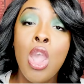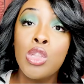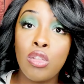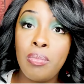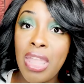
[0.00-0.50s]

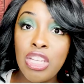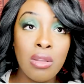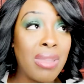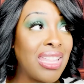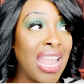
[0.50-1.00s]
So the
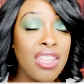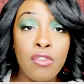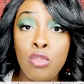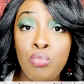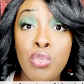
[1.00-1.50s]
patient may not
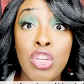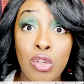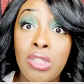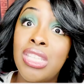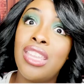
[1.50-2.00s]
even brush
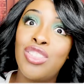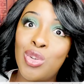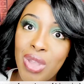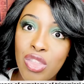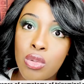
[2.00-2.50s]
their teeth the
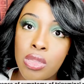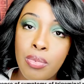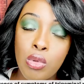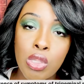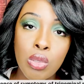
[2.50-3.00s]
way they're
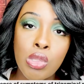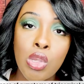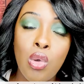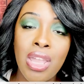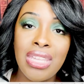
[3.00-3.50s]
supposed to.
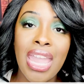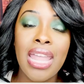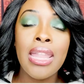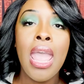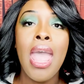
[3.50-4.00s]
So
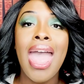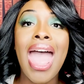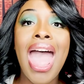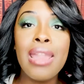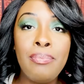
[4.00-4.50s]
again,
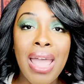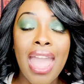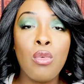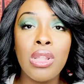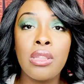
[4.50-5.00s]
A D P
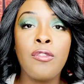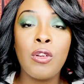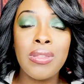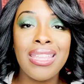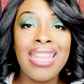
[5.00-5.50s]
I E. What's the
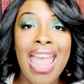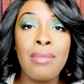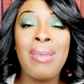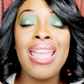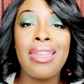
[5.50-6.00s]
first thing in A D
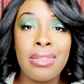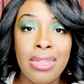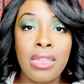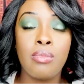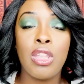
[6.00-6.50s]
P I E?
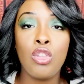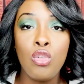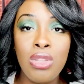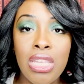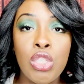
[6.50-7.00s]
Assessment. You
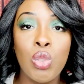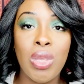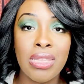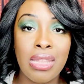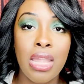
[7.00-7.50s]
need to
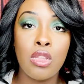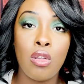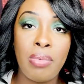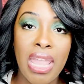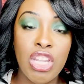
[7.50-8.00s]
assess
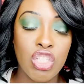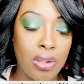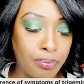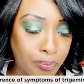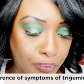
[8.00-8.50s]
your patient.